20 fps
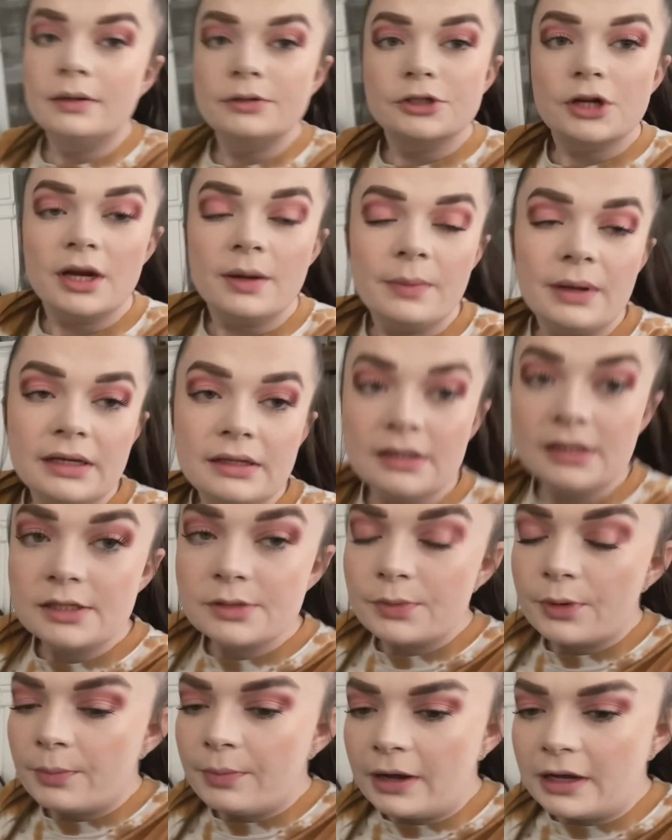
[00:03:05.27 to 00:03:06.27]
trying to make
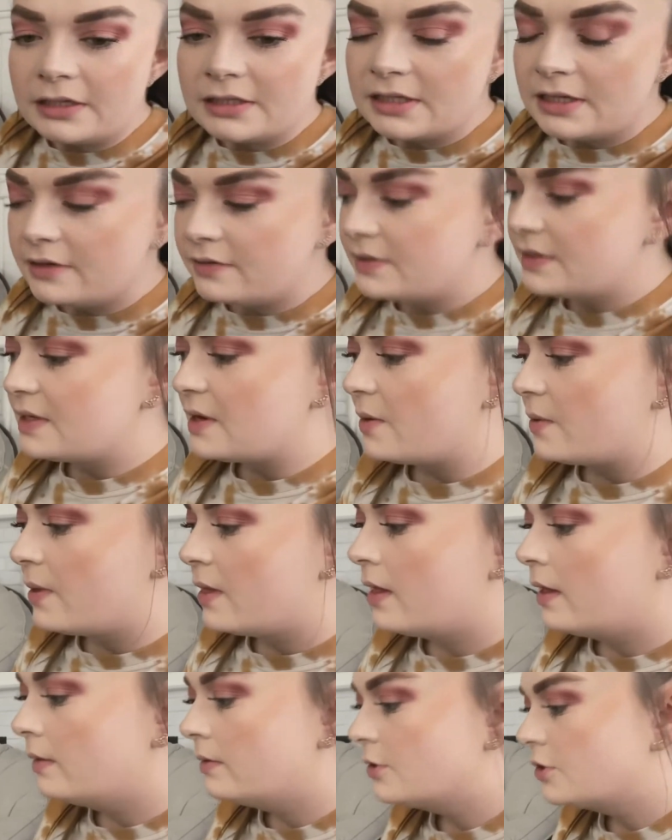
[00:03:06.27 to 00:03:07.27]
things more positive, so
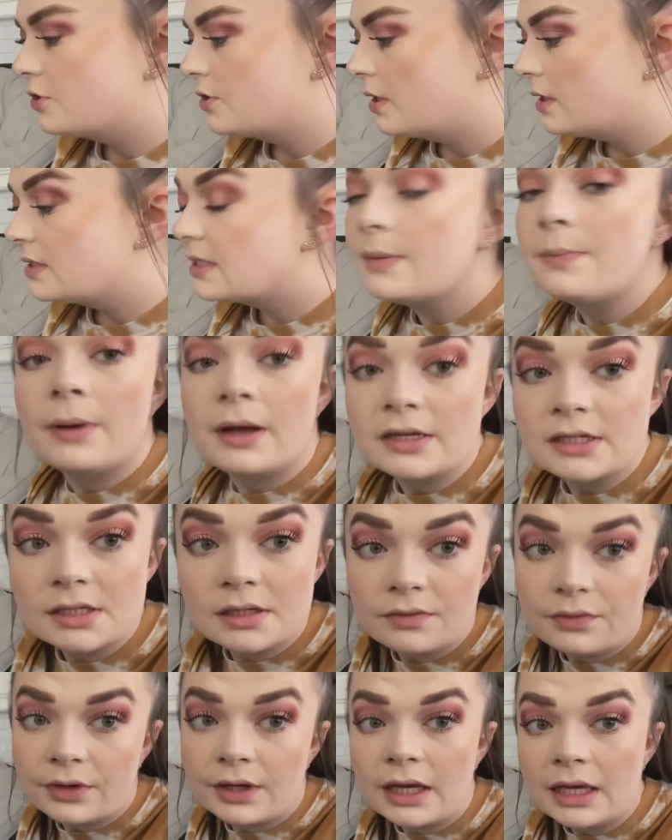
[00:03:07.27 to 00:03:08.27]
please stay
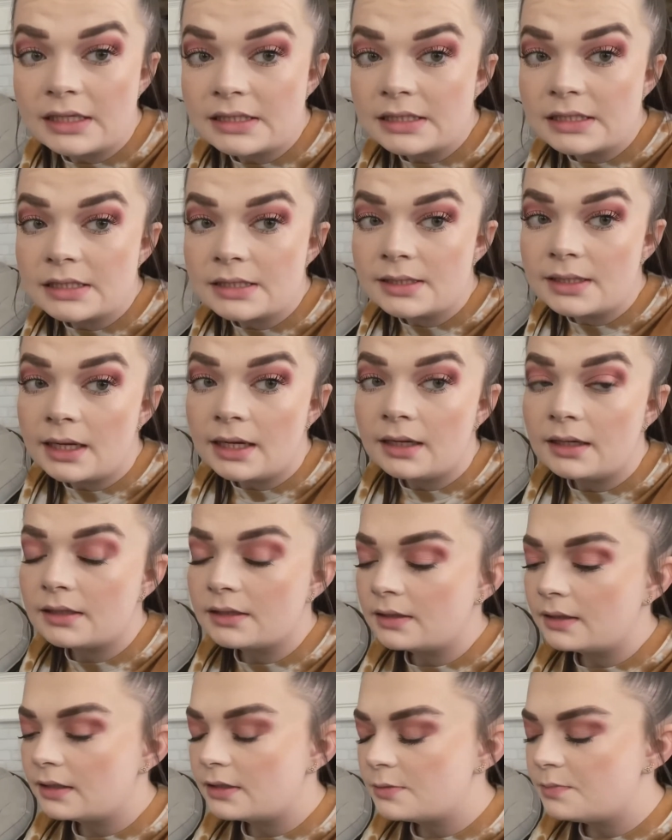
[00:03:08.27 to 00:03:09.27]
positive for Casey's sake.
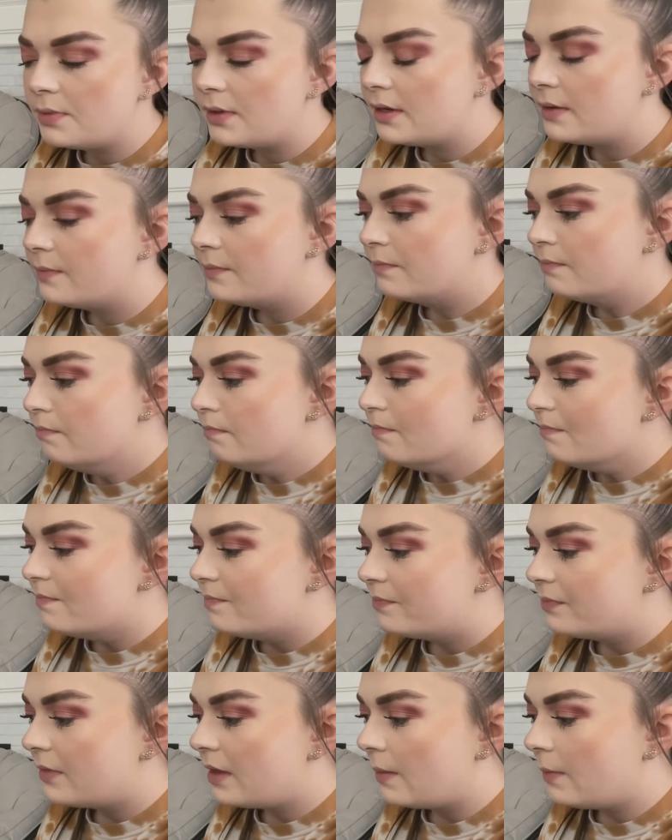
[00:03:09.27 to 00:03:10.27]
It's been,
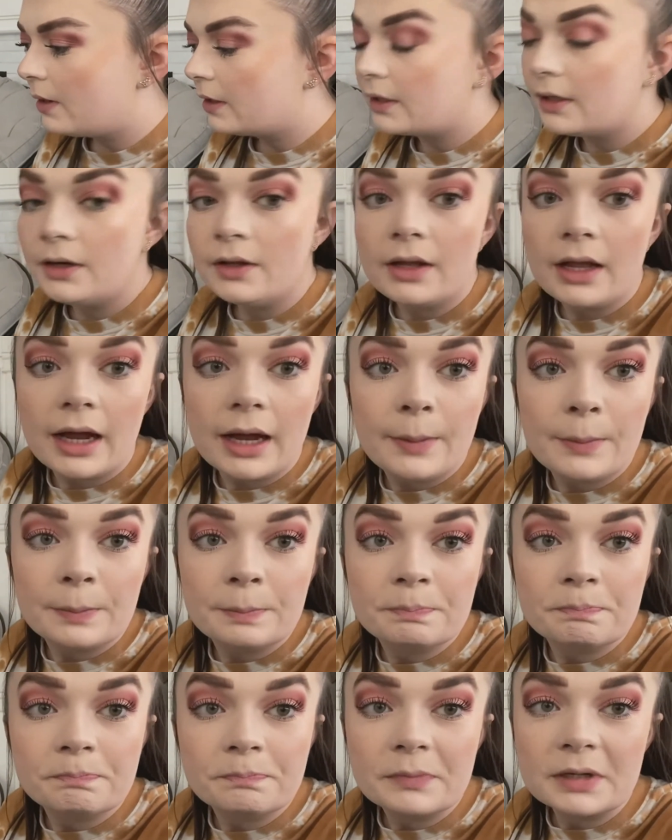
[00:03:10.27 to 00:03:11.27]
I'm not gonna lie,
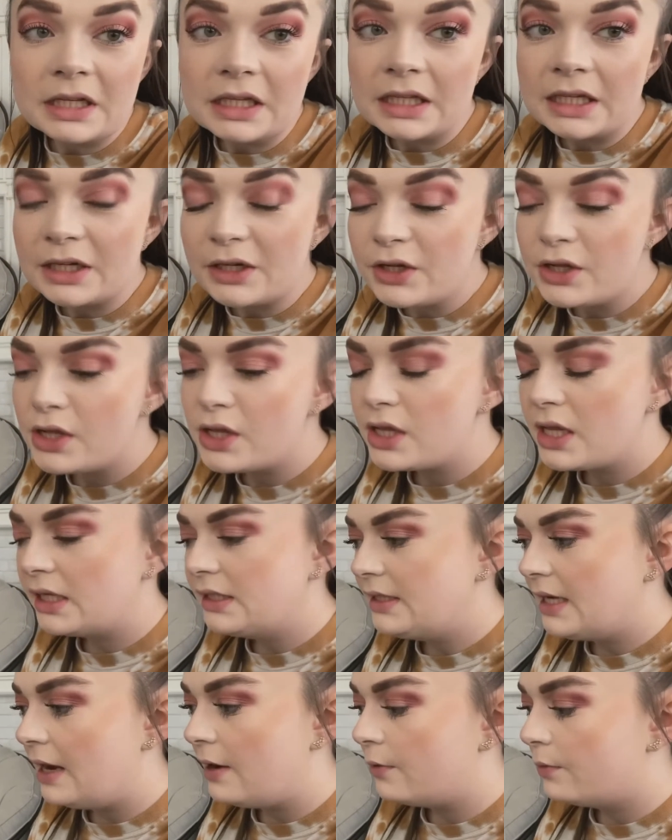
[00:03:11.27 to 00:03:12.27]
I'm a little
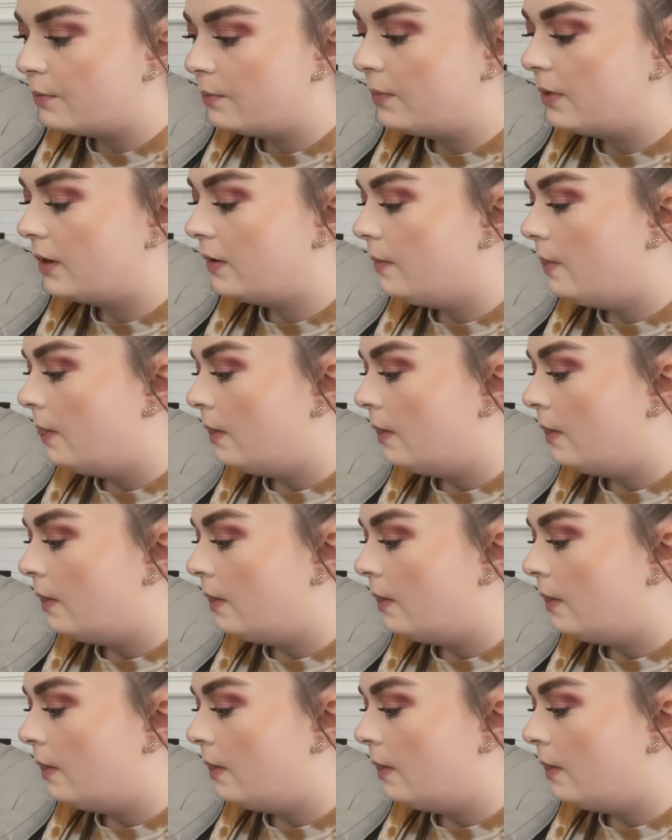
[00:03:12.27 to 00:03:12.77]
let down, but